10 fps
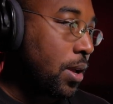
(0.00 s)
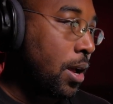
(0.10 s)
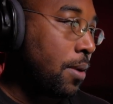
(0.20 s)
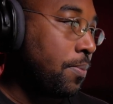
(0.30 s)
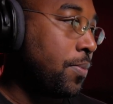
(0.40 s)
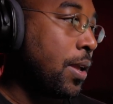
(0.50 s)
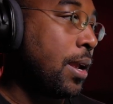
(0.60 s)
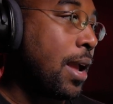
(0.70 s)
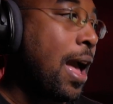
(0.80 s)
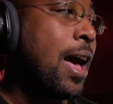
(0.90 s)
um,
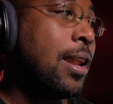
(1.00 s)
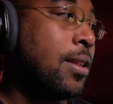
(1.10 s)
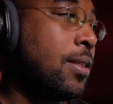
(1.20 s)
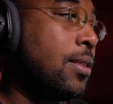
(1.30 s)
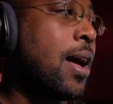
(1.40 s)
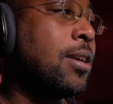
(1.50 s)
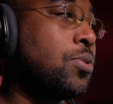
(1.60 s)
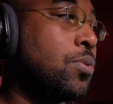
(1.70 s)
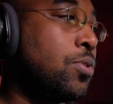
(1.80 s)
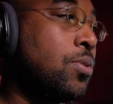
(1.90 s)
they added the
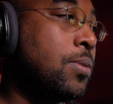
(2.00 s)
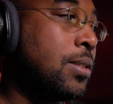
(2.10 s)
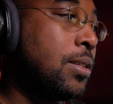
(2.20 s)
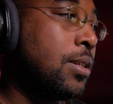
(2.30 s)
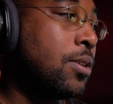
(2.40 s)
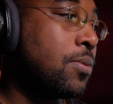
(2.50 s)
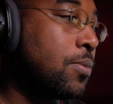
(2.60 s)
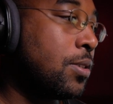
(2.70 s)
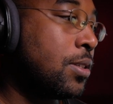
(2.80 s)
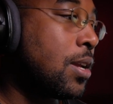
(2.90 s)
actual tubas in here,
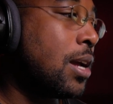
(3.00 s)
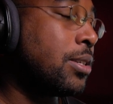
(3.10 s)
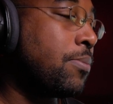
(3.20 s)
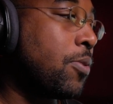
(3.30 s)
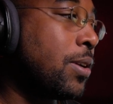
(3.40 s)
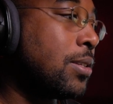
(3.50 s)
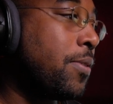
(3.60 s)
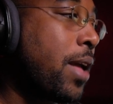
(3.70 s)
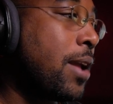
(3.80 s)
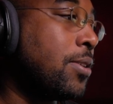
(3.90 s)
which is awesome. The rest of
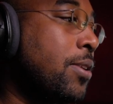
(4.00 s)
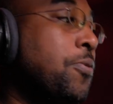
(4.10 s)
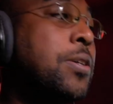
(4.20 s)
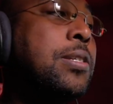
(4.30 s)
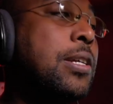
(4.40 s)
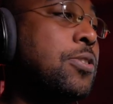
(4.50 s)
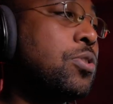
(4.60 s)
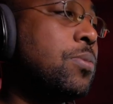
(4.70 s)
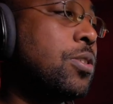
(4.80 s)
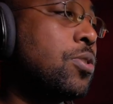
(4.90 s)
the, the rest of the
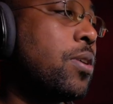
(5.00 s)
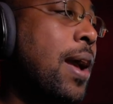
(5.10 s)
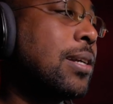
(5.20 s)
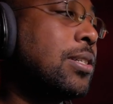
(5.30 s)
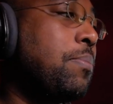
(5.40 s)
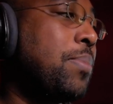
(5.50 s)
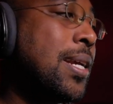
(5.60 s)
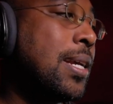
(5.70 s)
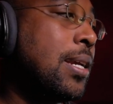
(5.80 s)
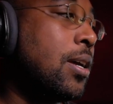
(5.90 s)
instruments are actually
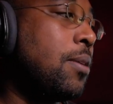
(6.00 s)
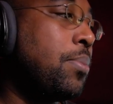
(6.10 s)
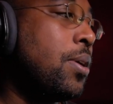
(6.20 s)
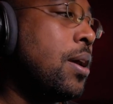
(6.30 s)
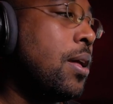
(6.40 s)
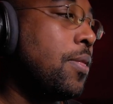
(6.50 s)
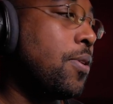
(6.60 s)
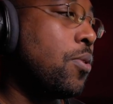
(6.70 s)
picking up their